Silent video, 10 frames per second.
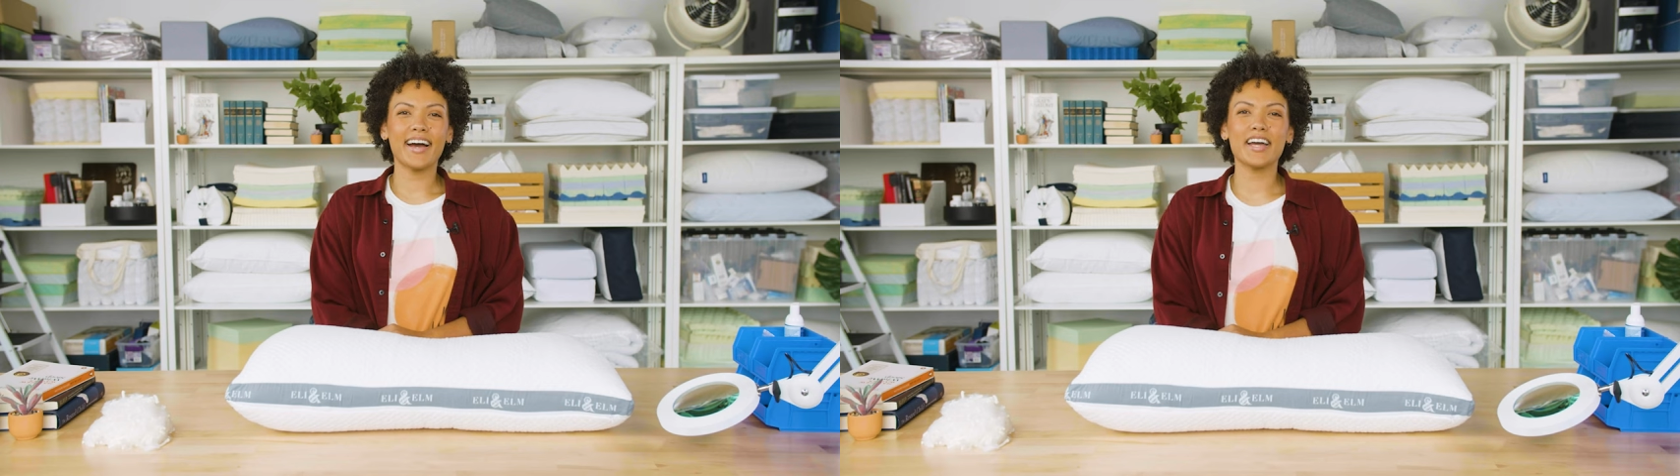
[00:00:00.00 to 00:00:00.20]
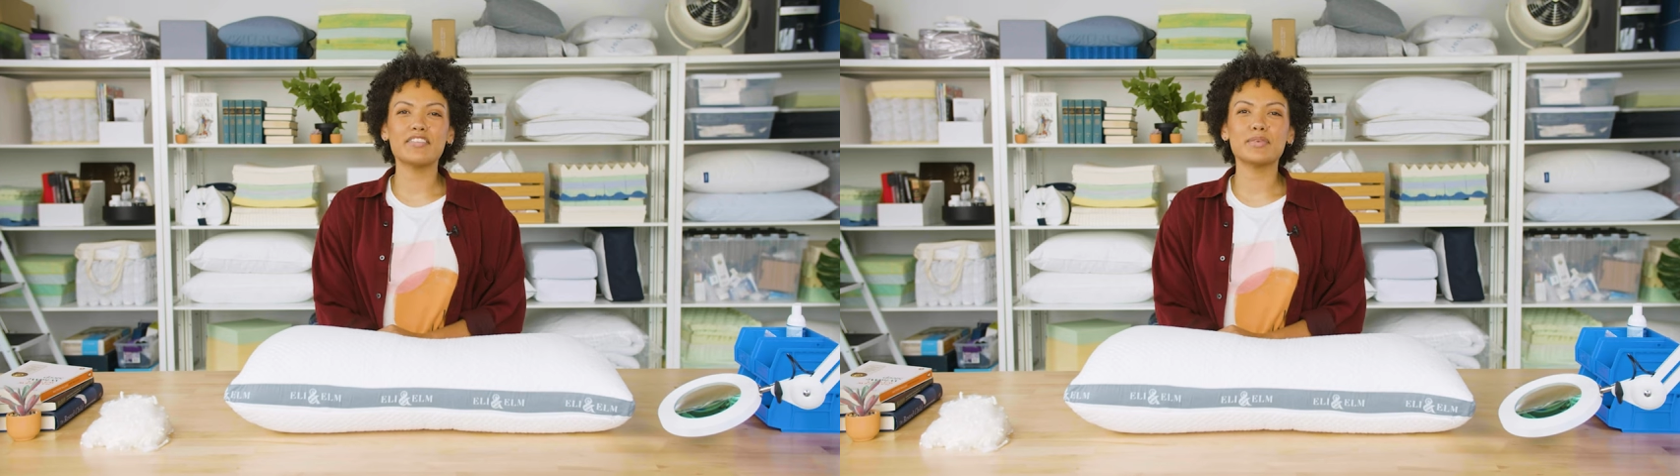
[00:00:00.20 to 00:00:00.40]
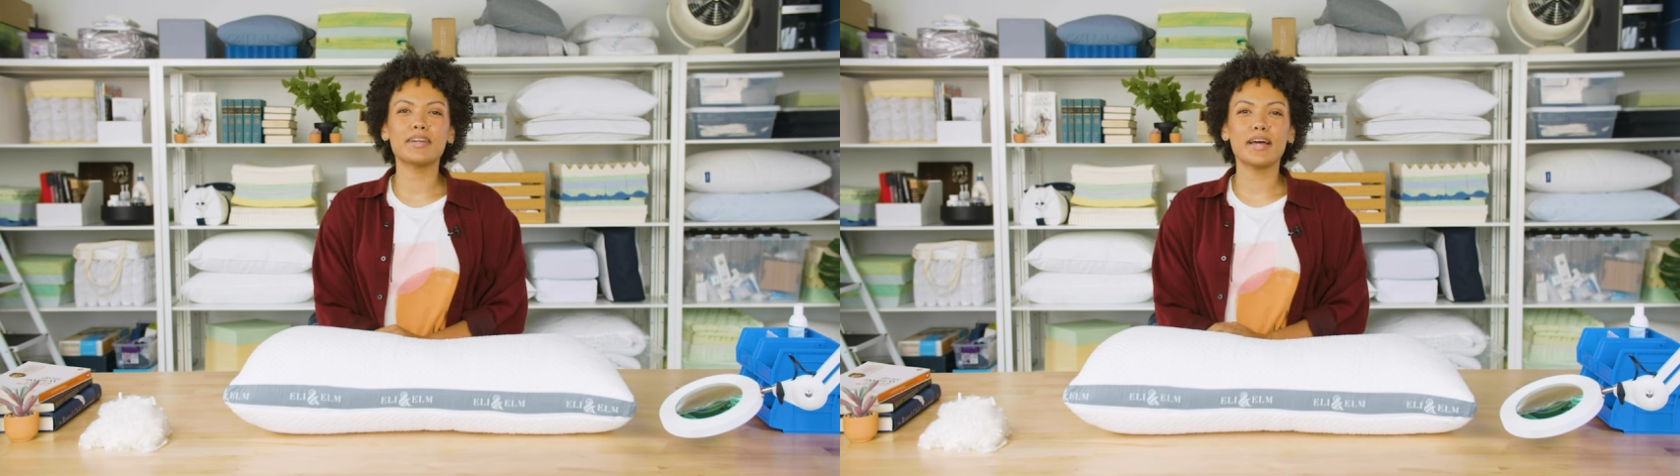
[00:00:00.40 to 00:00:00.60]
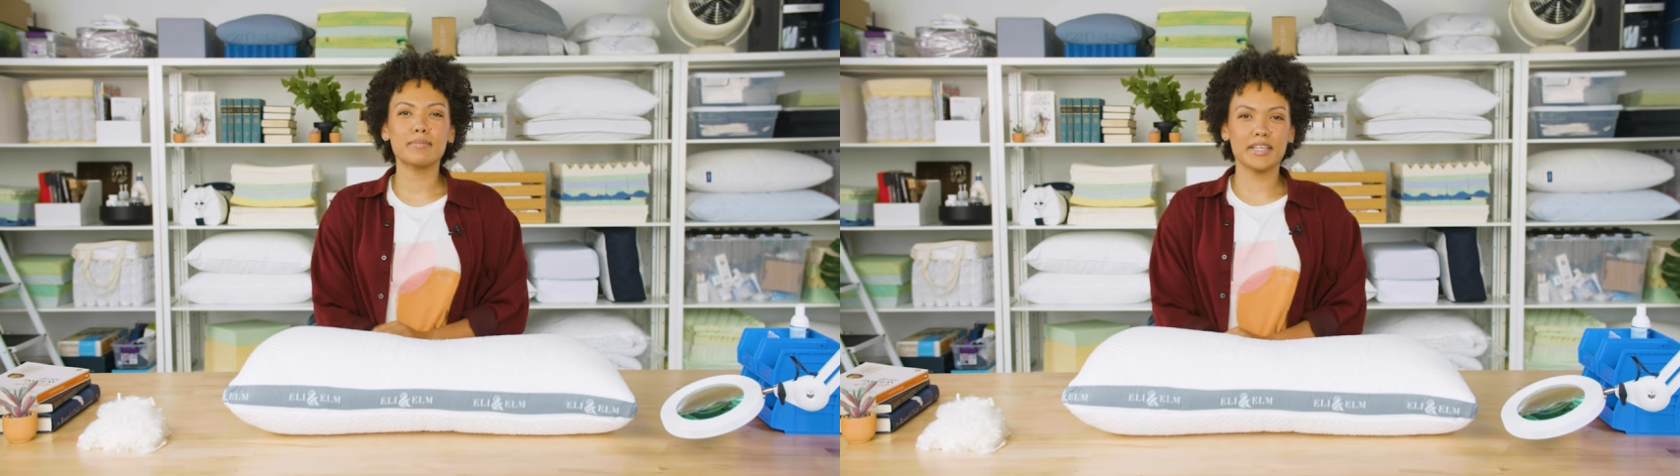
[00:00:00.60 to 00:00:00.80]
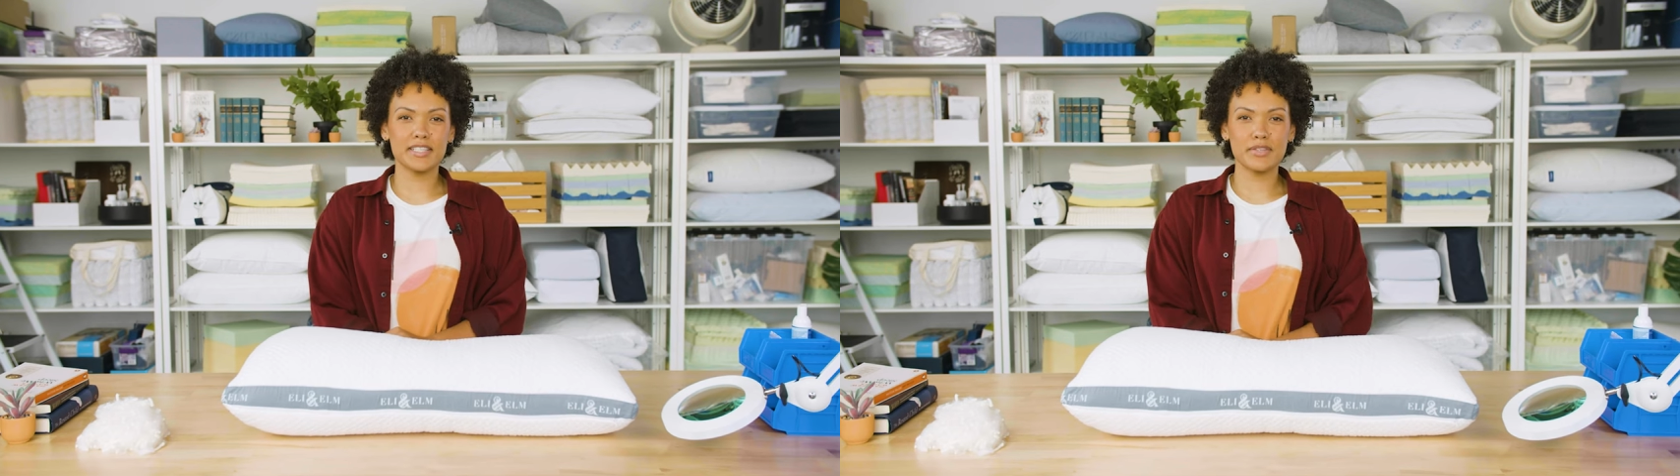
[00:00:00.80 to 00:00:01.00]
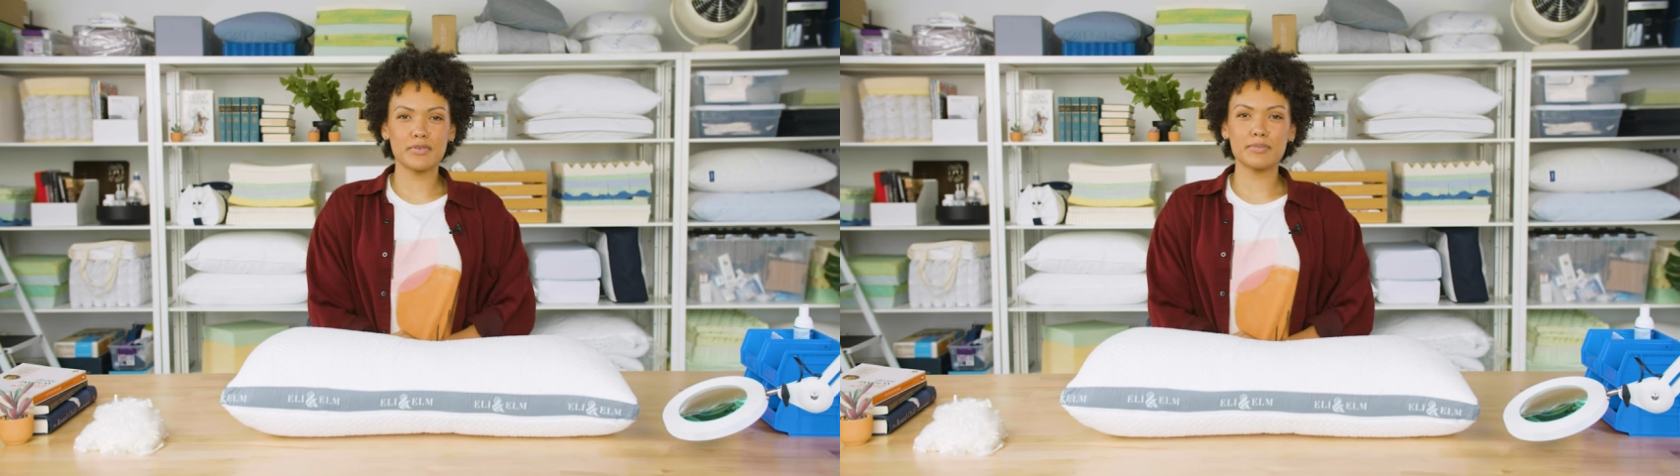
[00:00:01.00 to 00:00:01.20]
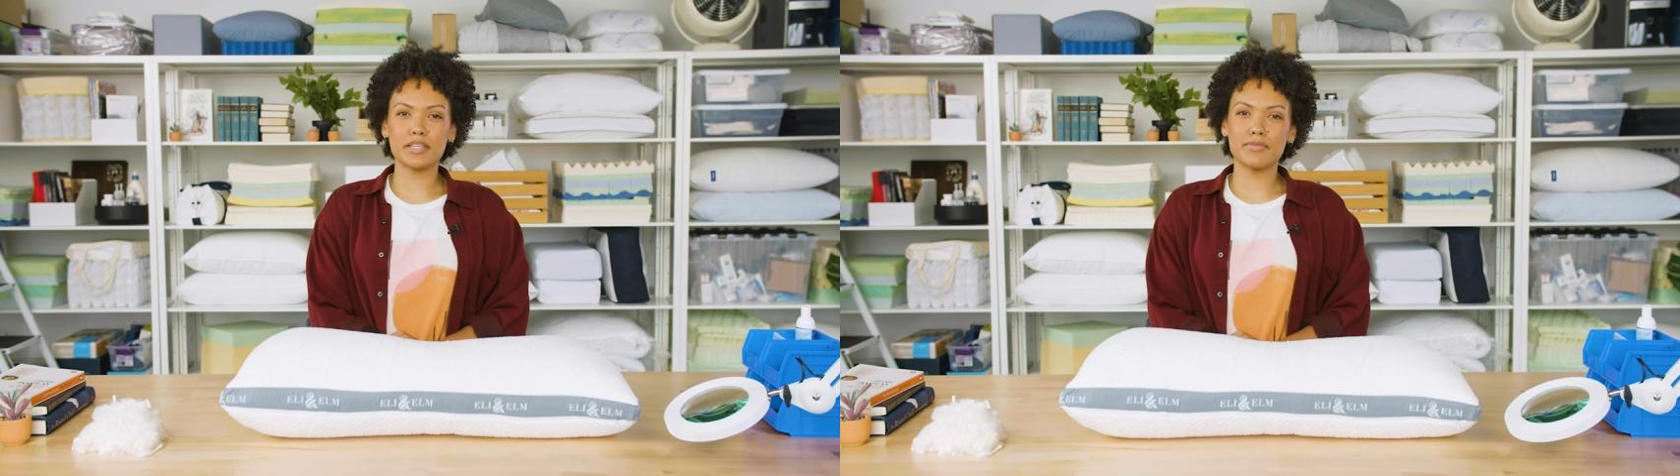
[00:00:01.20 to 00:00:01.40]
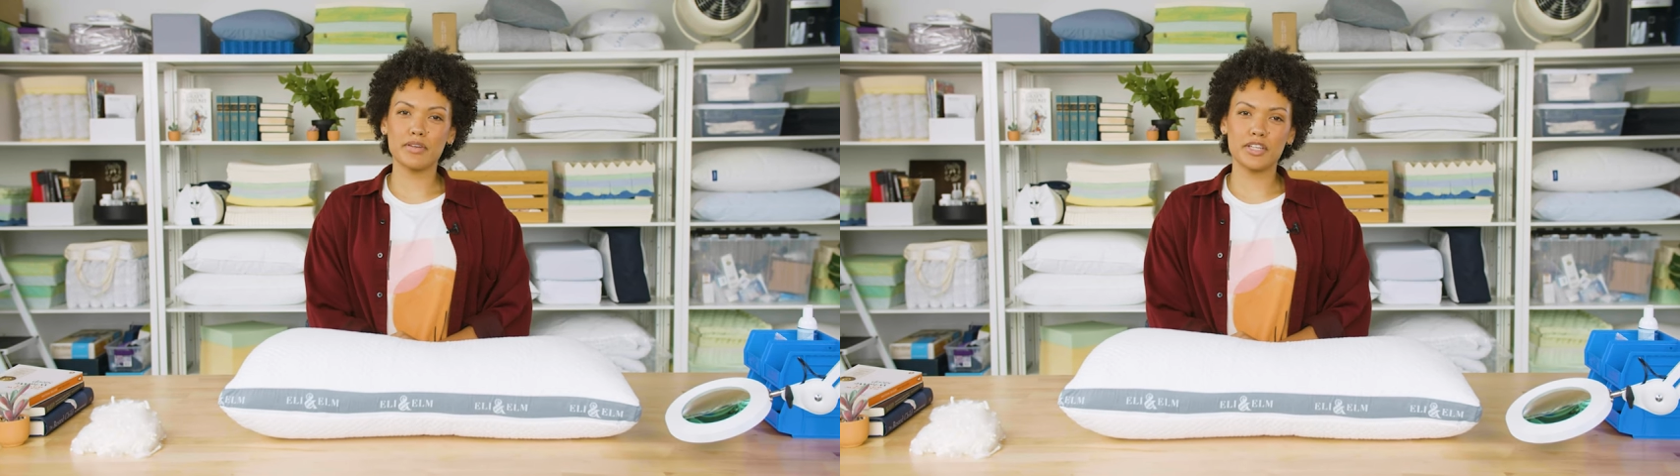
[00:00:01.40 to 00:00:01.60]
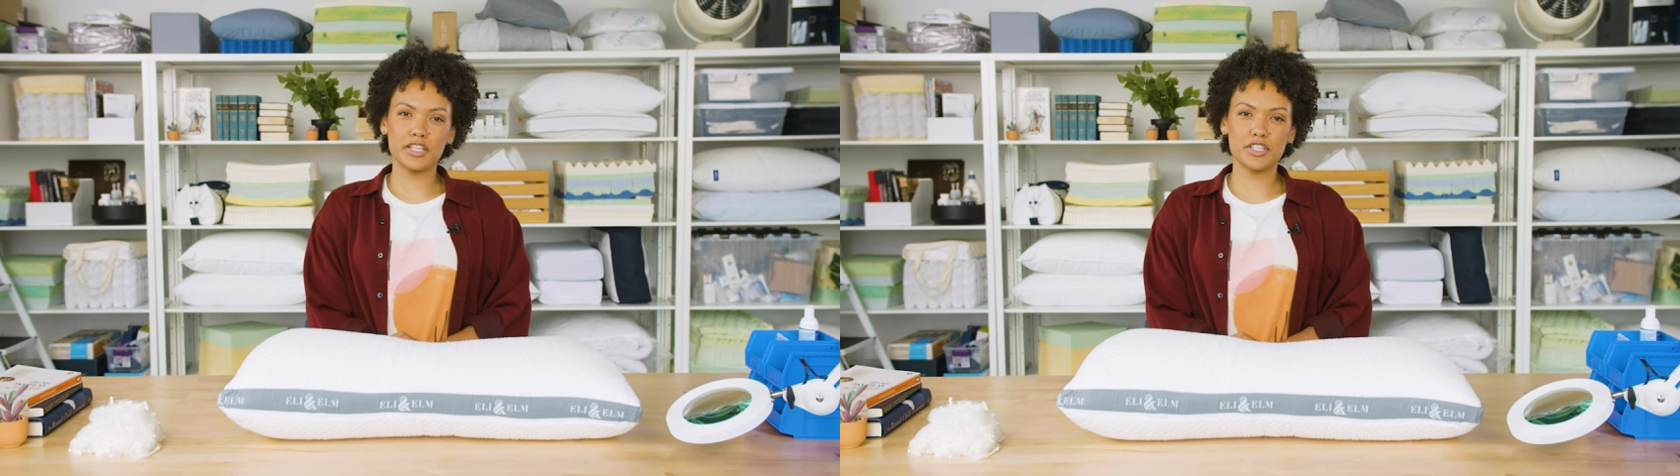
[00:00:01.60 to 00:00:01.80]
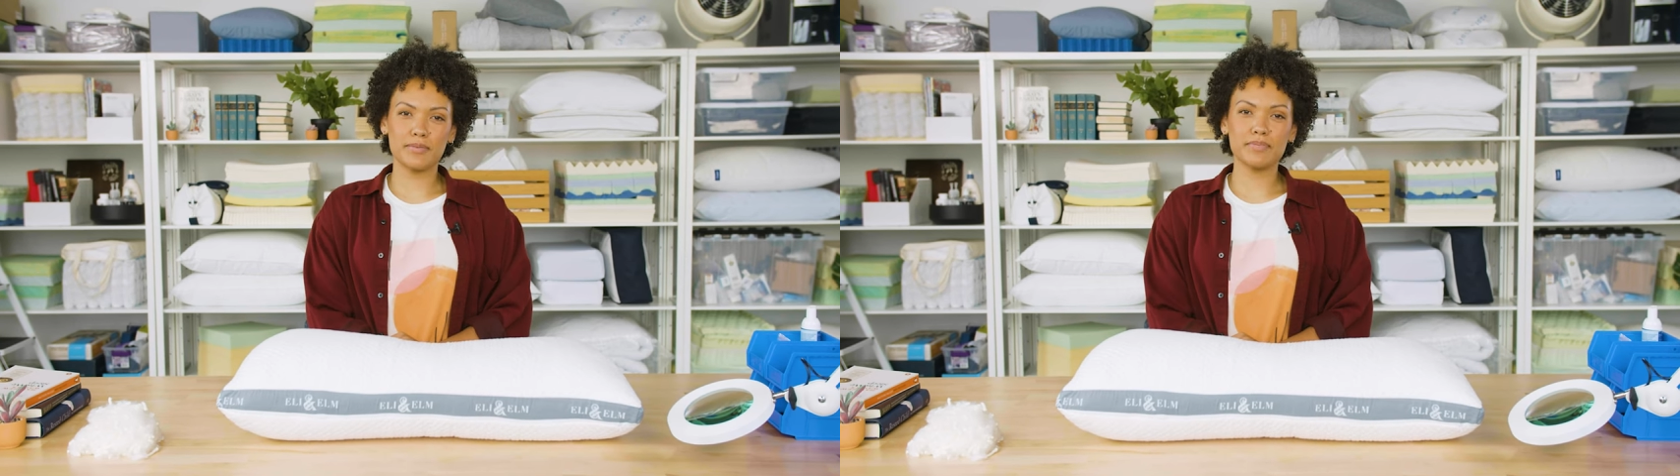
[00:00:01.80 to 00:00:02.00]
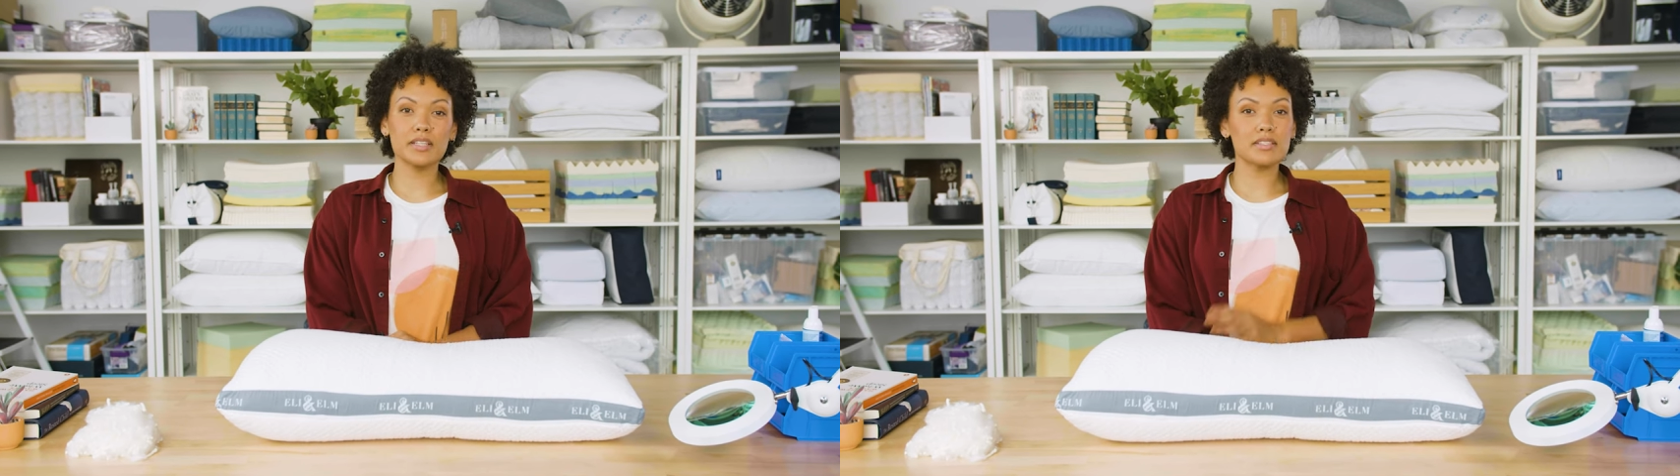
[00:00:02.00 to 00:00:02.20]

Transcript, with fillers: Hi everyone, I'm Lacey from Sleep Foundation.